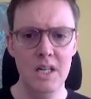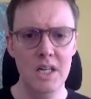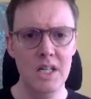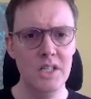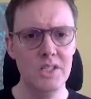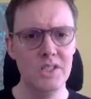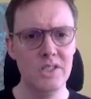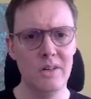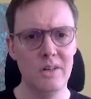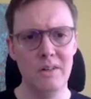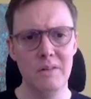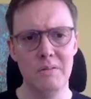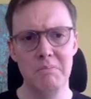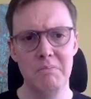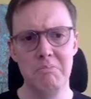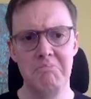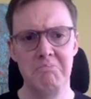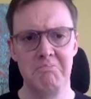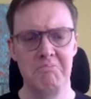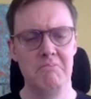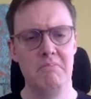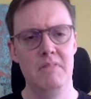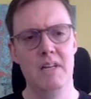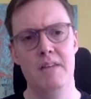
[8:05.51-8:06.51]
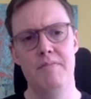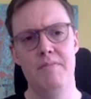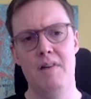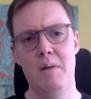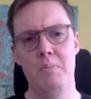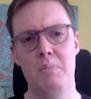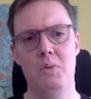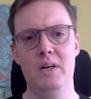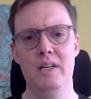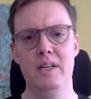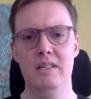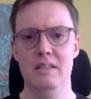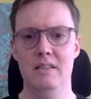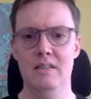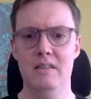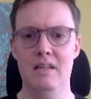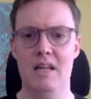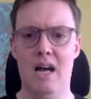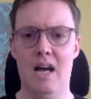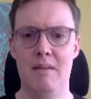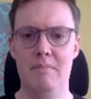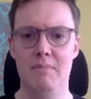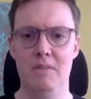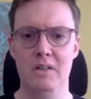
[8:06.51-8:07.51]
So if I'm white,
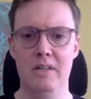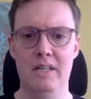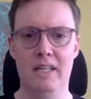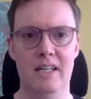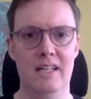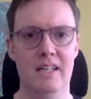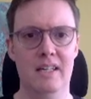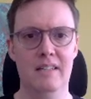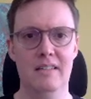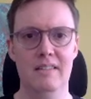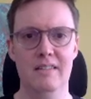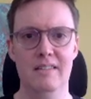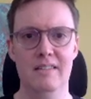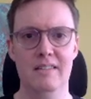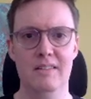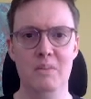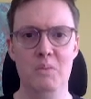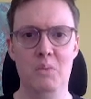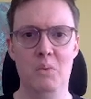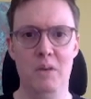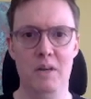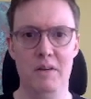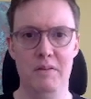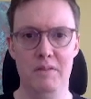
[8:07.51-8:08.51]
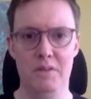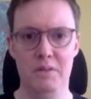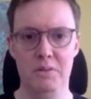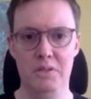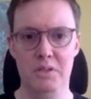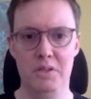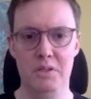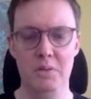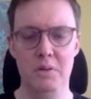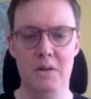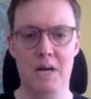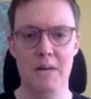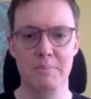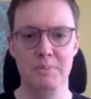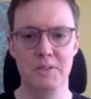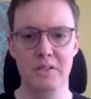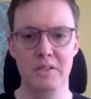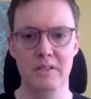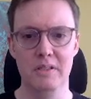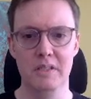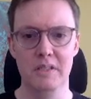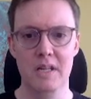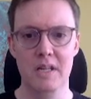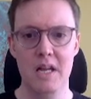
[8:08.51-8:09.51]
I'm looking at one of those two
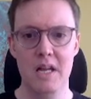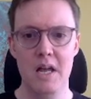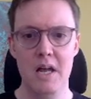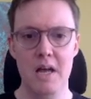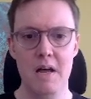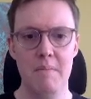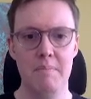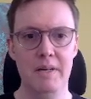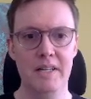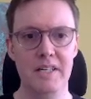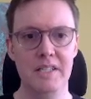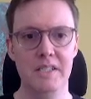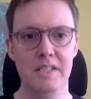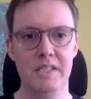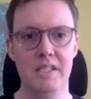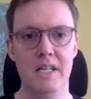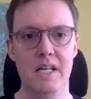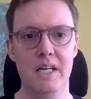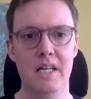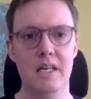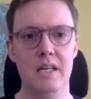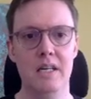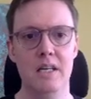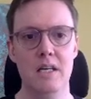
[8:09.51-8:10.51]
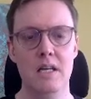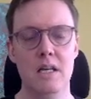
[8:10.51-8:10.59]
options. But instead,